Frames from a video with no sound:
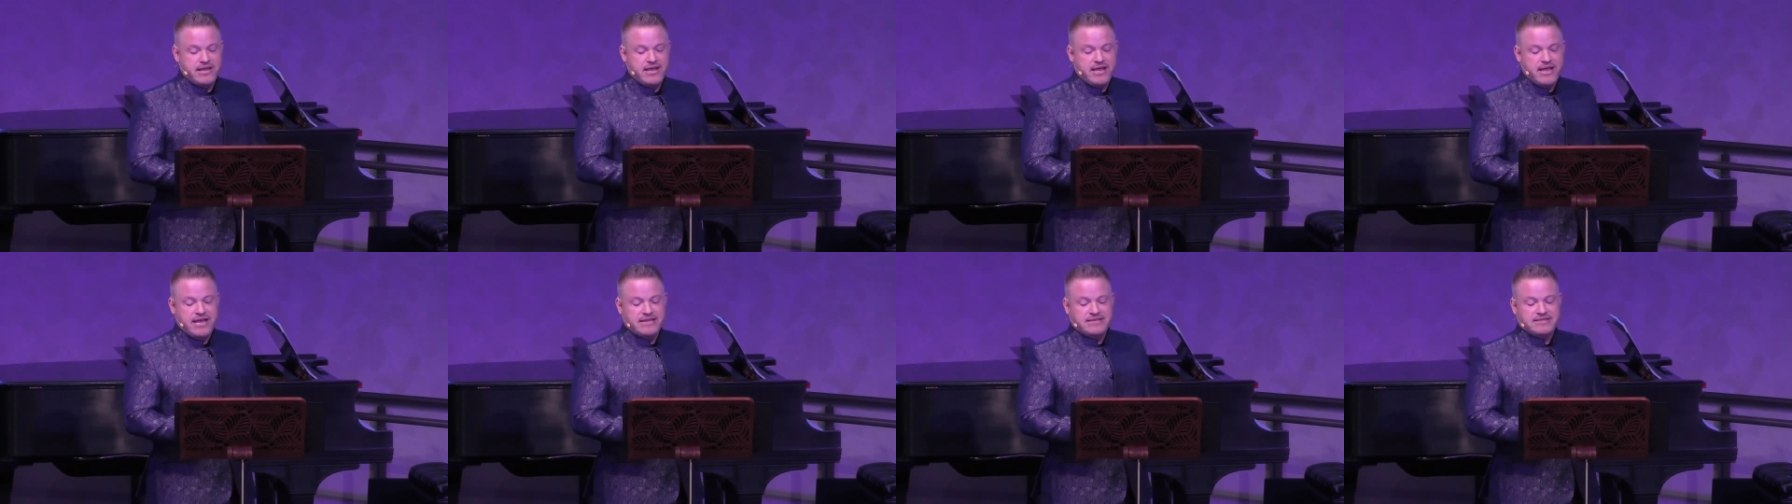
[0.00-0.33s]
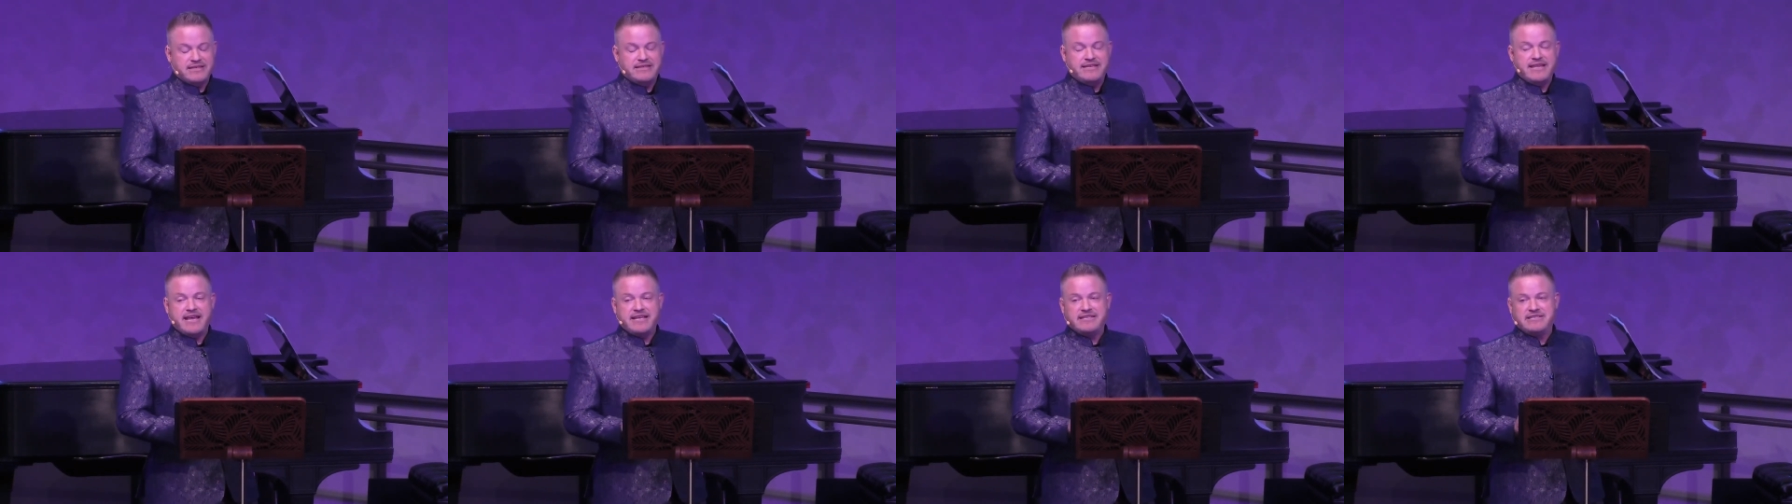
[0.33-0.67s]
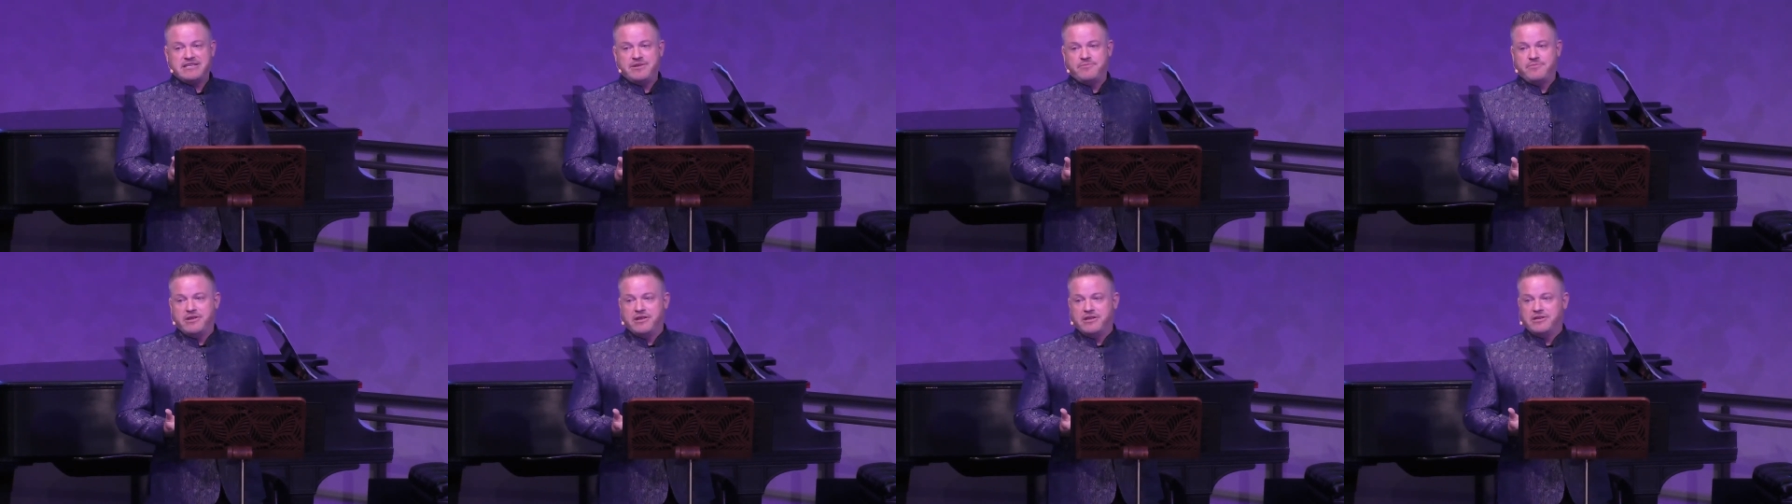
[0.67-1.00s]
it's a
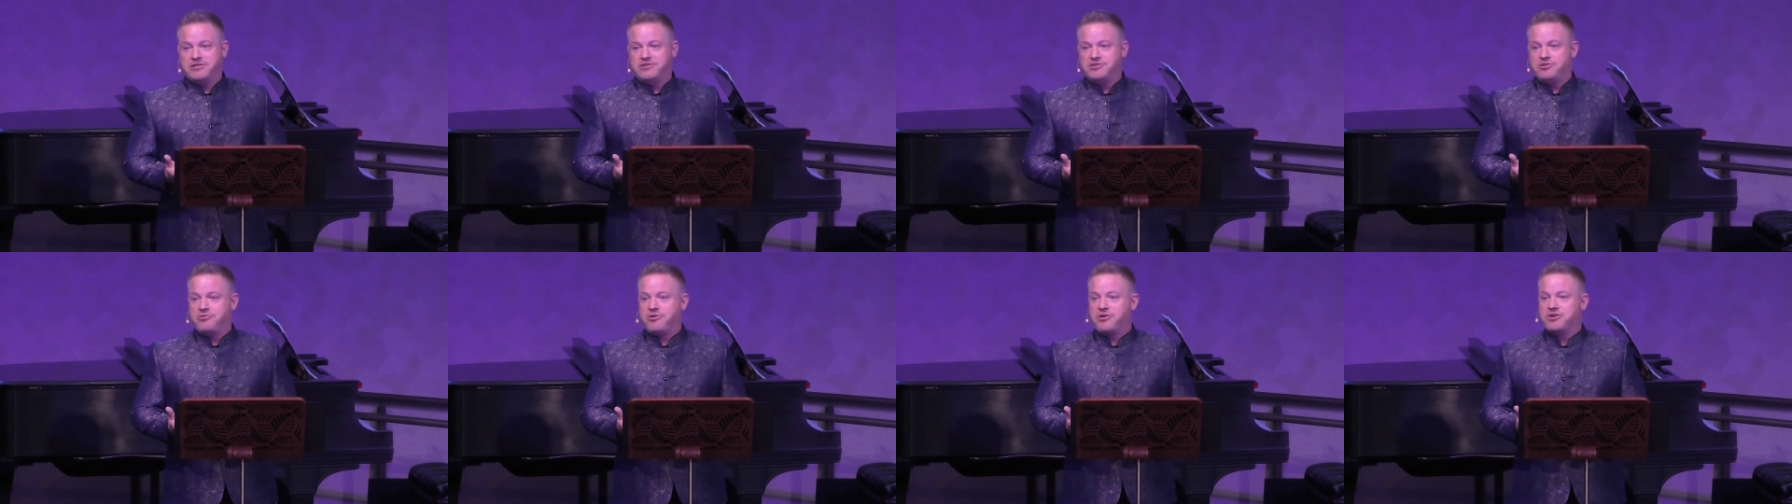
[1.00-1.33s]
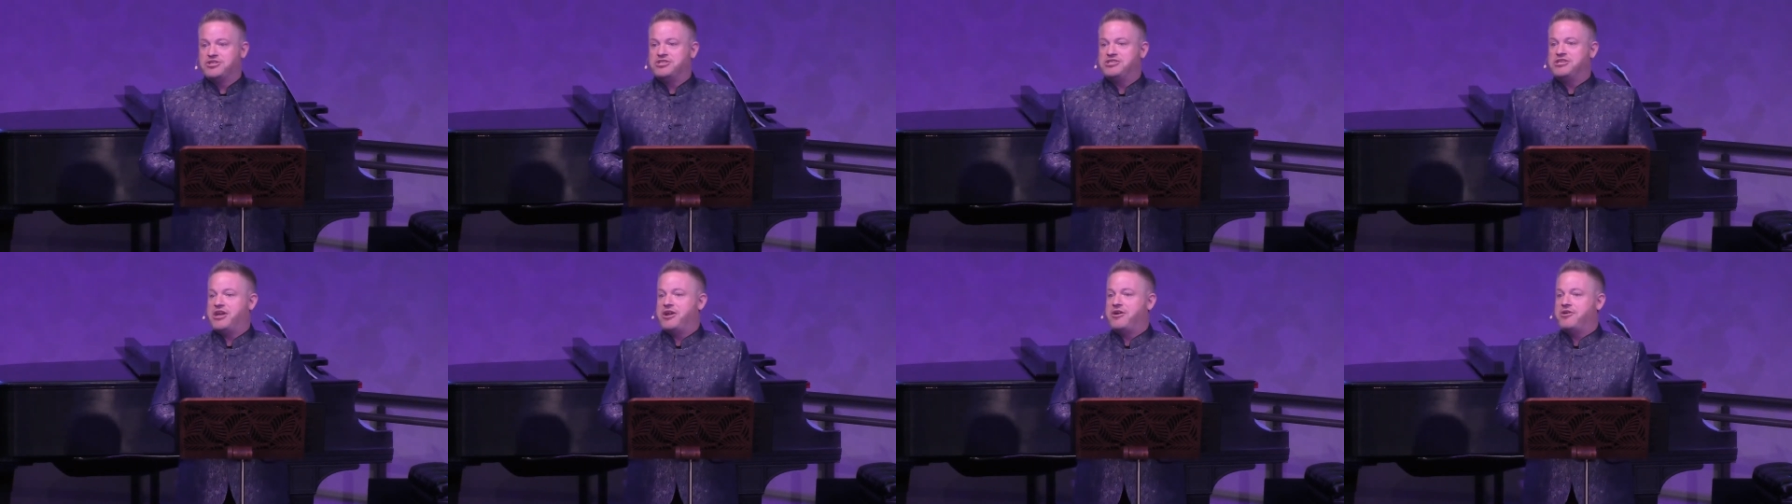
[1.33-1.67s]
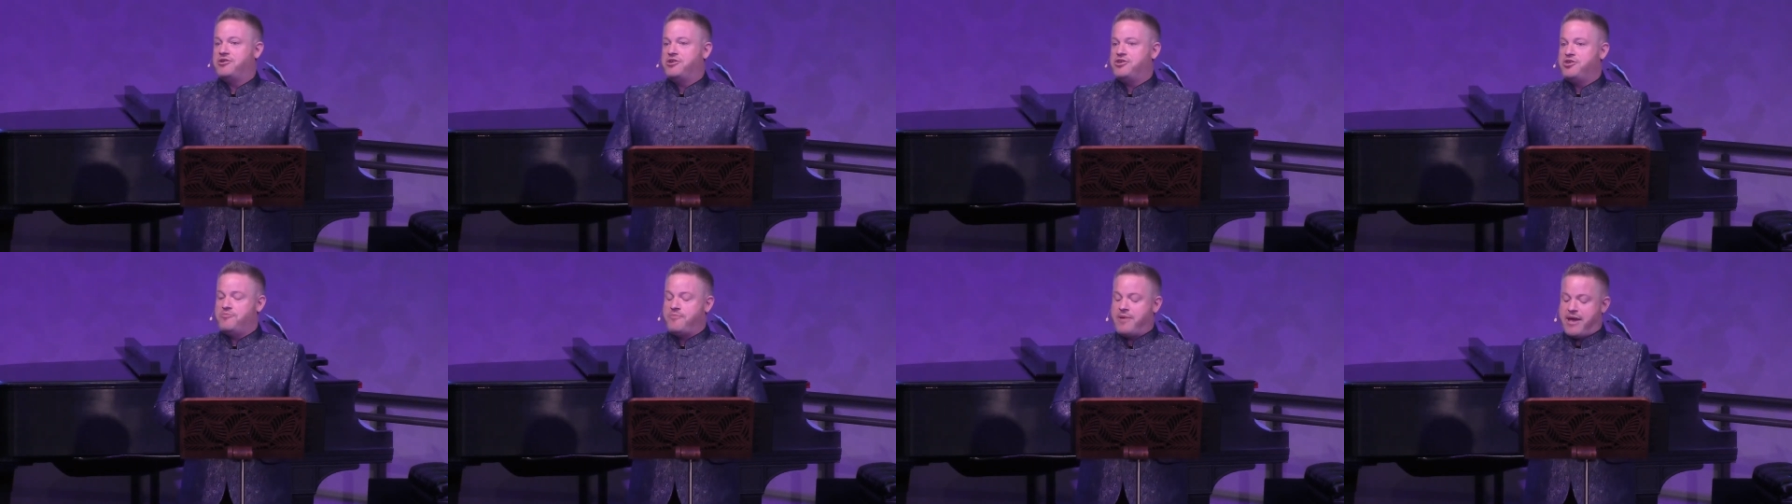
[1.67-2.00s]
testament to our
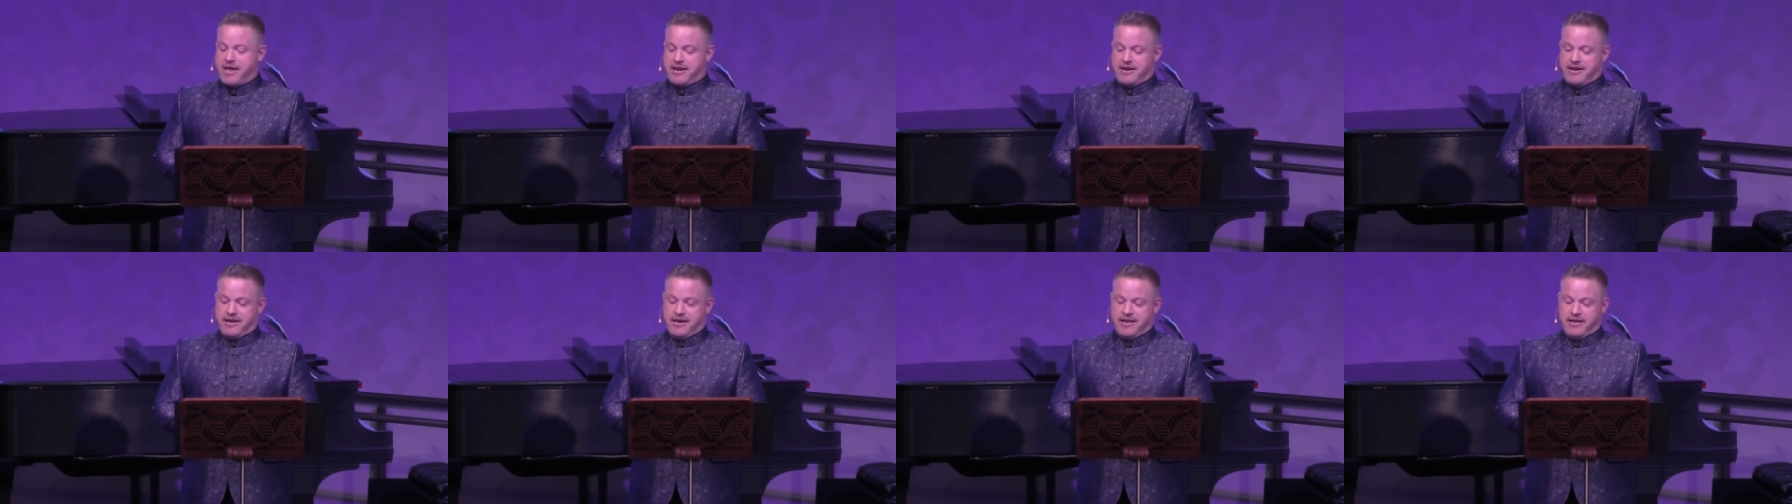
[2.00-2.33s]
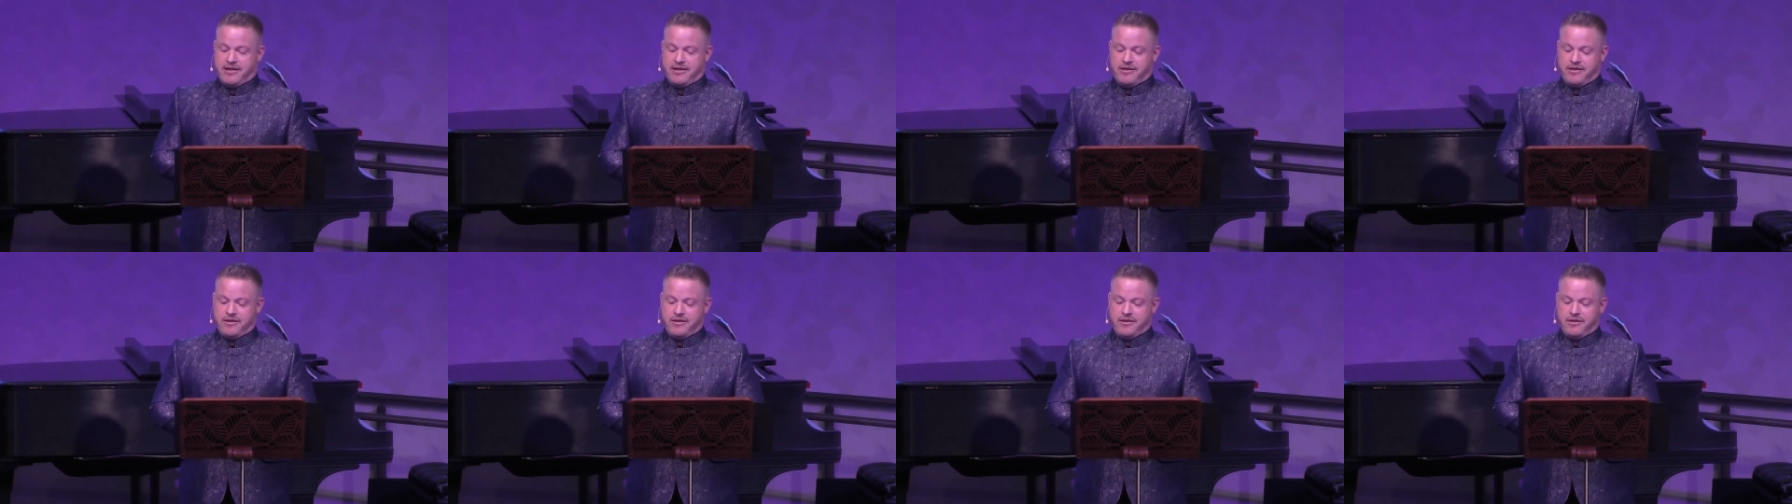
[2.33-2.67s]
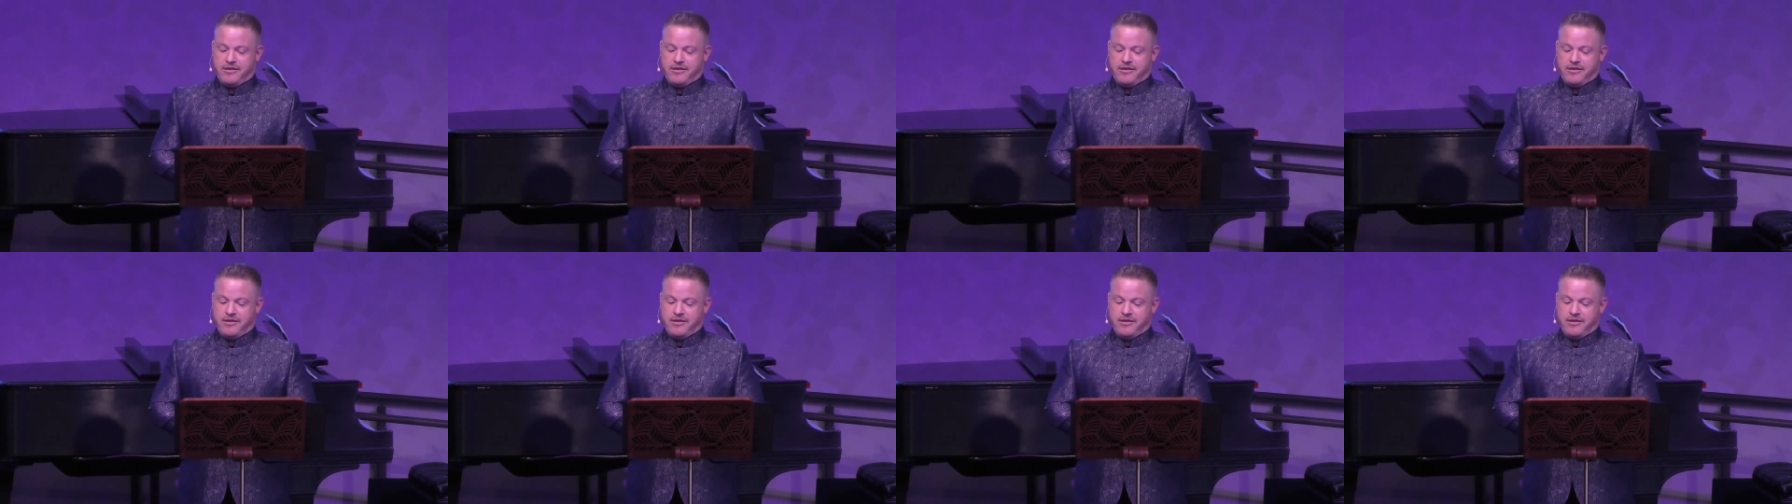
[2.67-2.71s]
shared humanity.